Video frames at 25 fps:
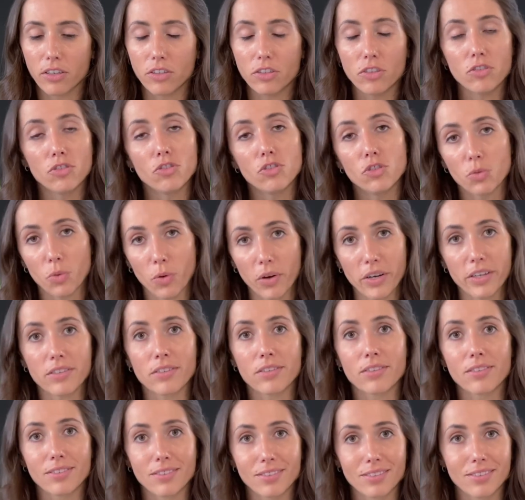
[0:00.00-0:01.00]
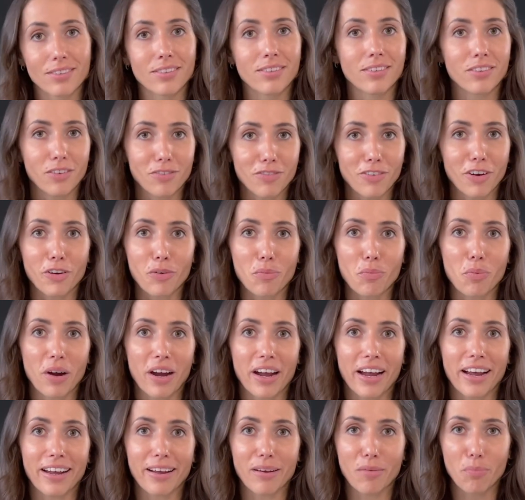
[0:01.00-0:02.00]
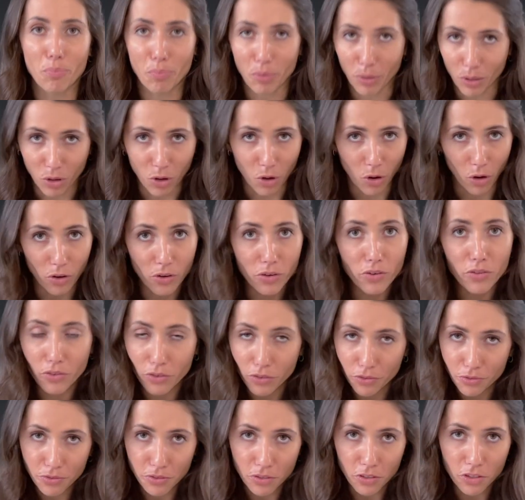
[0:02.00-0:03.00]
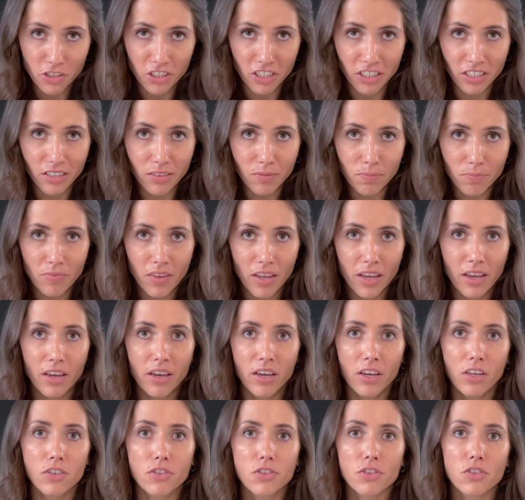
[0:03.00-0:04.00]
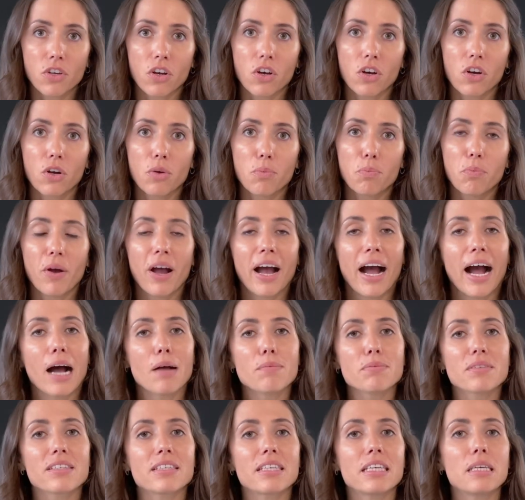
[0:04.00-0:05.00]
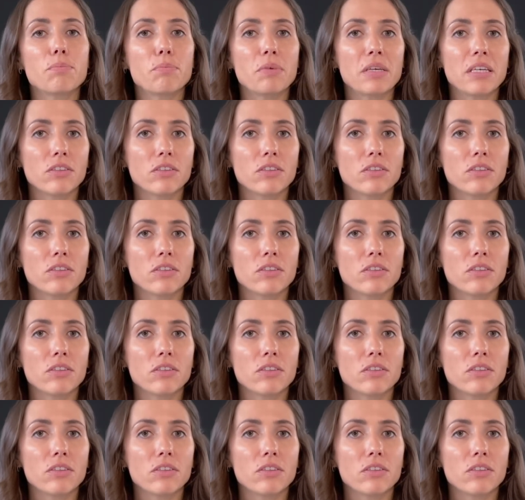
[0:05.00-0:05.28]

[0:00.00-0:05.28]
joints, the vertebrae below the fusion. So perhaps keeping